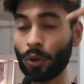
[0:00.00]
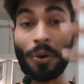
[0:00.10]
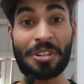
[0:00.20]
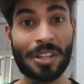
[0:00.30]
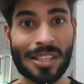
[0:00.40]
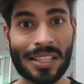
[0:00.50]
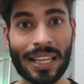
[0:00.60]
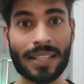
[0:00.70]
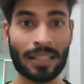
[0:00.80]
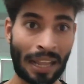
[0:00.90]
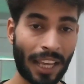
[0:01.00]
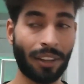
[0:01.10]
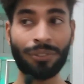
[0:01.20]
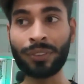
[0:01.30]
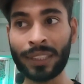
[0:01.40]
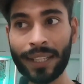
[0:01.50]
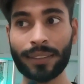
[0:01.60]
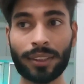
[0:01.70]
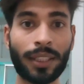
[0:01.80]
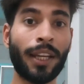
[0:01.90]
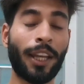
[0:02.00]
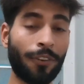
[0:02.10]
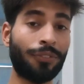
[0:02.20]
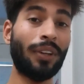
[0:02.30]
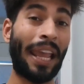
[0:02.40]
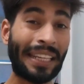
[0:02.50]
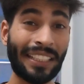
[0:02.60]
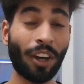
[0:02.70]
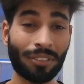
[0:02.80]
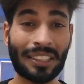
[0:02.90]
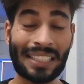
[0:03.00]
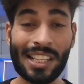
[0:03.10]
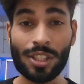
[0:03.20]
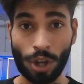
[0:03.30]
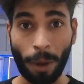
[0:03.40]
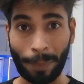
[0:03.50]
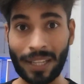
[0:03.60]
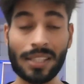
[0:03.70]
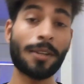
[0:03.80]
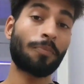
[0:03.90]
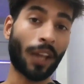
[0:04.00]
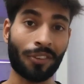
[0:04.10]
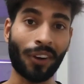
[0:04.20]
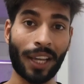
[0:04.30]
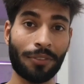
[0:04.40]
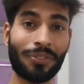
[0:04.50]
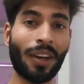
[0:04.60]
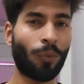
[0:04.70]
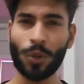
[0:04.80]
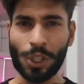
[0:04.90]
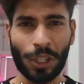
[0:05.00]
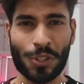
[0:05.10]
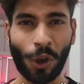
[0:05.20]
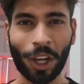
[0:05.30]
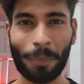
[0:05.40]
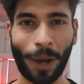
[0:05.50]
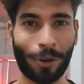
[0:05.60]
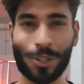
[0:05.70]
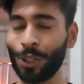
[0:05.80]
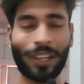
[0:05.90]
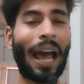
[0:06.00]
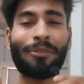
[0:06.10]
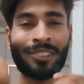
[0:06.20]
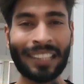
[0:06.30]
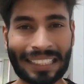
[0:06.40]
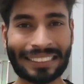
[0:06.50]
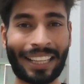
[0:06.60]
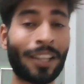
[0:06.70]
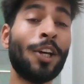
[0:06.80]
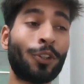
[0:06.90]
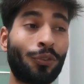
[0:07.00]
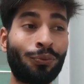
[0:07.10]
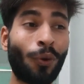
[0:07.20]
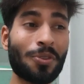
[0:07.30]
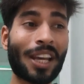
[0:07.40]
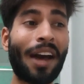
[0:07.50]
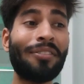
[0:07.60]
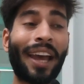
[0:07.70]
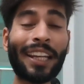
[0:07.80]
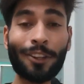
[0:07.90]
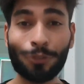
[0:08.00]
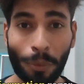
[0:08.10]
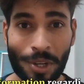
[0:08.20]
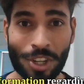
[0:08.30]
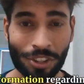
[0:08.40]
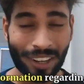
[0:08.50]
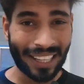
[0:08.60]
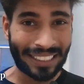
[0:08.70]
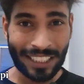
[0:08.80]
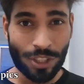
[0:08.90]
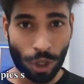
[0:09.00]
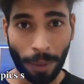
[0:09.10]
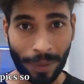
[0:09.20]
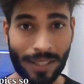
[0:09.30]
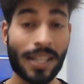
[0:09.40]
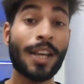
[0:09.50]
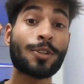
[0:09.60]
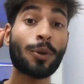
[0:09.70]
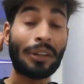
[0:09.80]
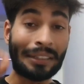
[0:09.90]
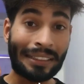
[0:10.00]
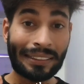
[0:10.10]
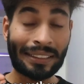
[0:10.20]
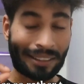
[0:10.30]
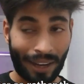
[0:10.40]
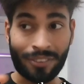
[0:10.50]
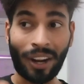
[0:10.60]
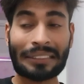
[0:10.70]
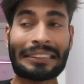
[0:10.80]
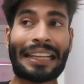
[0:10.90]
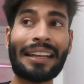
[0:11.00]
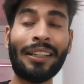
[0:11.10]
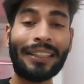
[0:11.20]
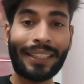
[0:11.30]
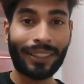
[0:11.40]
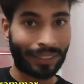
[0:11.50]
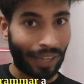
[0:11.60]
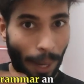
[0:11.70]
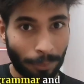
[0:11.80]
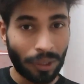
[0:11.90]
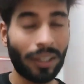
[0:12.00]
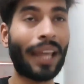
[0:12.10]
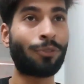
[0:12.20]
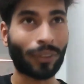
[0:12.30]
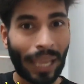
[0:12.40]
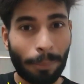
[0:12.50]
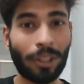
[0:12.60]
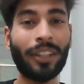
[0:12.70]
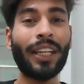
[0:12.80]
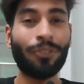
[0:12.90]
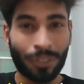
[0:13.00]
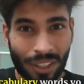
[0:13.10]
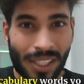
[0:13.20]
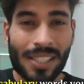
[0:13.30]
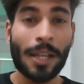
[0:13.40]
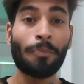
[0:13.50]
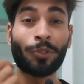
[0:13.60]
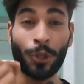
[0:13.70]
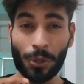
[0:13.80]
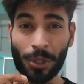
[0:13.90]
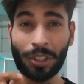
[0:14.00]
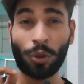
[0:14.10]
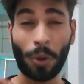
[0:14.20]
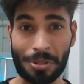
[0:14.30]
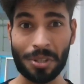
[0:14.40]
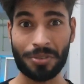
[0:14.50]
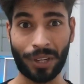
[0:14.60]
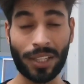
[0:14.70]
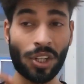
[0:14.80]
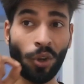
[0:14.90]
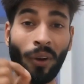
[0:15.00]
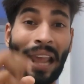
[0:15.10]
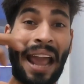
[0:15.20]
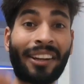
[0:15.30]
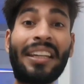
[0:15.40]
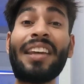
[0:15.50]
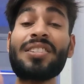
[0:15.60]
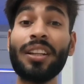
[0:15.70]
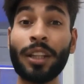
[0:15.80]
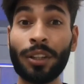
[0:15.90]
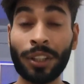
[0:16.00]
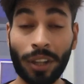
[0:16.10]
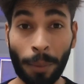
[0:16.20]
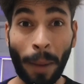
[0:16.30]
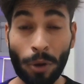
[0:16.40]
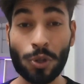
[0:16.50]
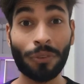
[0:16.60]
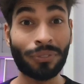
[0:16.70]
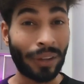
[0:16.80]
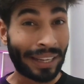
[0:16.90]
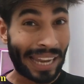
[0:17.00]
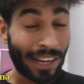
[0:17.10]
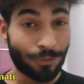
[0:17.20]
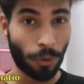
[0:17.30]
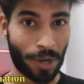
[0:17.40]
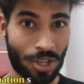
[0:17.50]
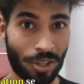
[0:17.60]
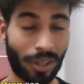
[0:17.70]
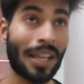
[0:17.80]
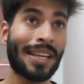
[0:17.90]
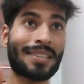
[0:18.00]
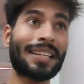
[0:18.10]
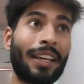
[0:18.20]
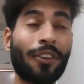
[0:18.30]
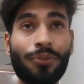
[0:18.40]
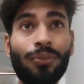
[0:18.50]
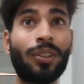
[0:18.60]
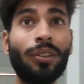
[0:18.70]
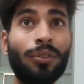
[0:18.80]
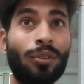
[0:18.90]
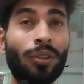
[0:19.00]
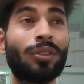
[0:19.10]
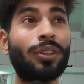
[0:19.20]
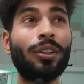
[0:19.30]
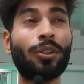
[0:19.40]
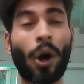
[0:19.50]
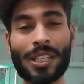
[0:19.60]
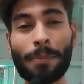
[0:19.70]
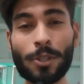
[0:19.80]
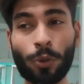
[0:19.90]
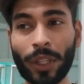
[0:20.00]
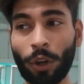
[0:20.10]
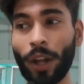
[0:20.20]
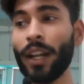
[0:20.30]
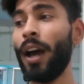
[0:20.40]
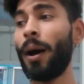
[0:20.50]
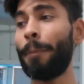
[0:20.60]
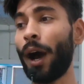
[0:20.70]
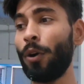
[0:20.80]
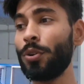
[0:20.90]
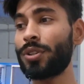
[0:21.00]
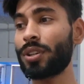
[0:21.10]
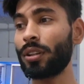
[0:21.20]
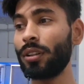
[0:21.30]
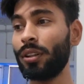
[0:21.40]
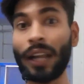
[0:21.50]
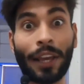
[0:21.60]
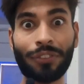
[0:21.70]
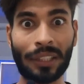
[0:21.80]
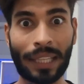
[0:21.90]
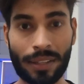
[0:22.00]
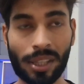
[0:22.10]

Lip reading: consciousness, life, death, if any of these topics arrive, what will you talk about? You'll have nothing. You won't have any information regarding these topics. So rather than learning grammar and vocabulary, words, you should concentrate on aggregating the amount of information. See, if the gossip is going on about life and death,